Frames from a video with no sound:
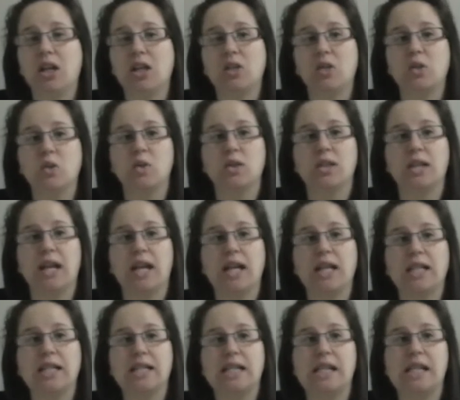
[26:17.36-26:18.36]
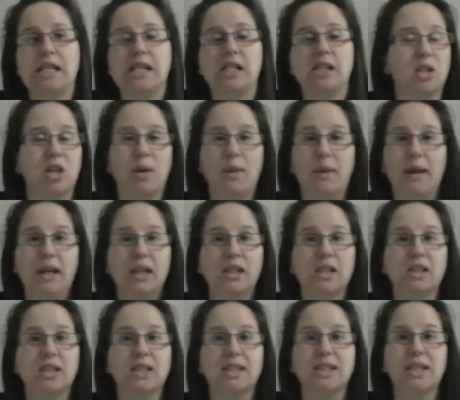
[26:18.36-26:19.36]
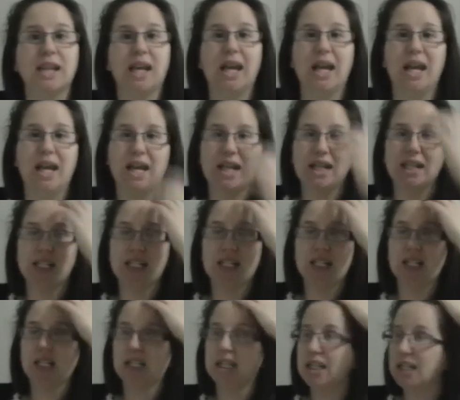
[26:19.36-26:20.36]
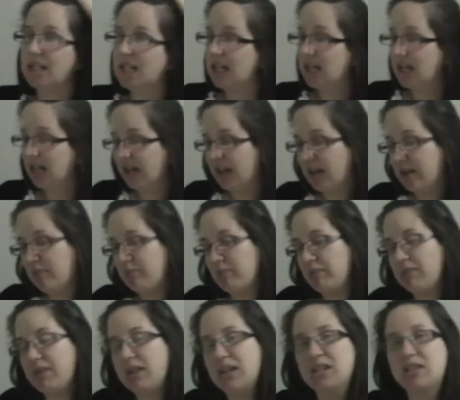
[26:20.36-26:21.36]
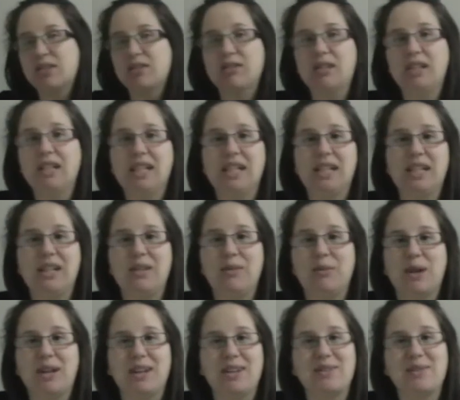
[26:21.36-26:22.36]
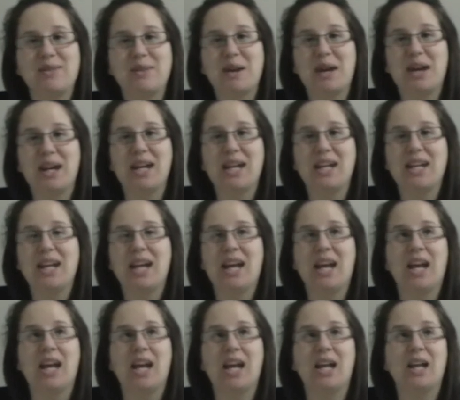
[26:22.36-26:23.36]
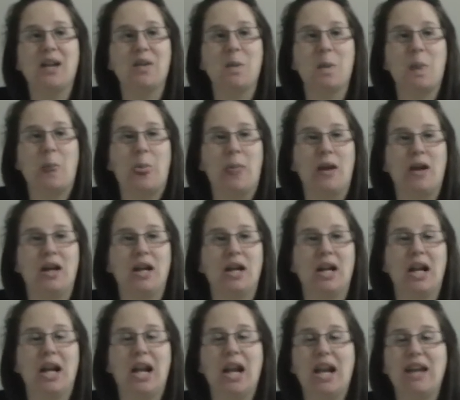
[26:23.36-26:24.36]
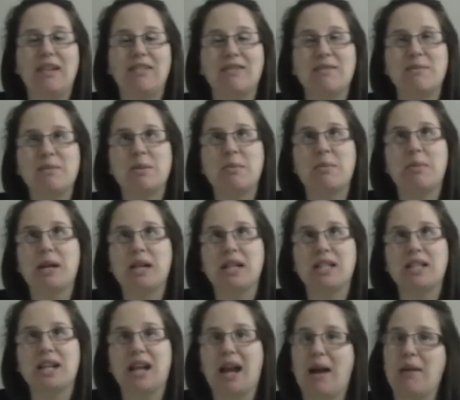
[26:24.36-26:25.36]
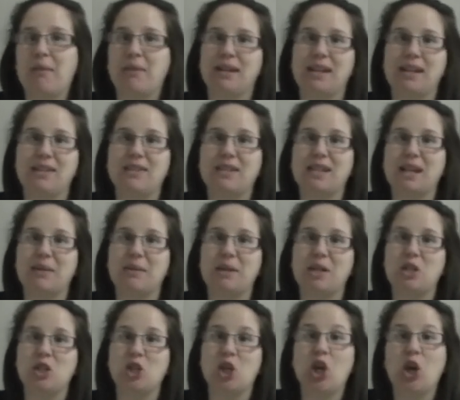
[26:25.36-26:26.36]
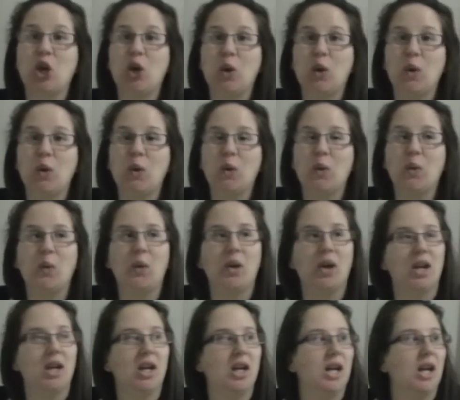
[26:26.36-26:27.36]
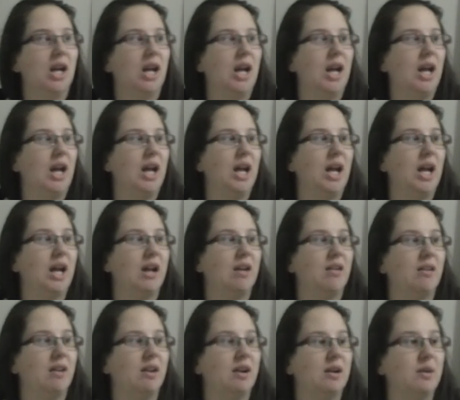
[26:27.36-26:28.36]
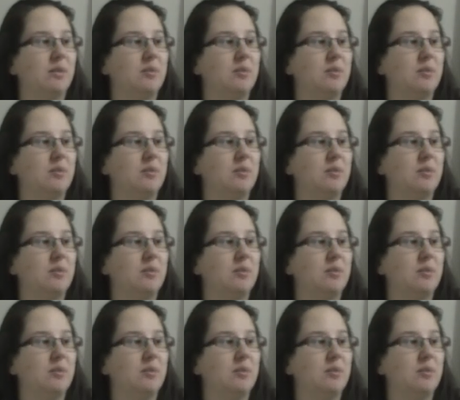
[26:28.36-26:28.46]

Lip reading: his 2 snacks. He's who he is, and he's a really wonderful kid, and love him to bits. I can't believe he's going to be 2, and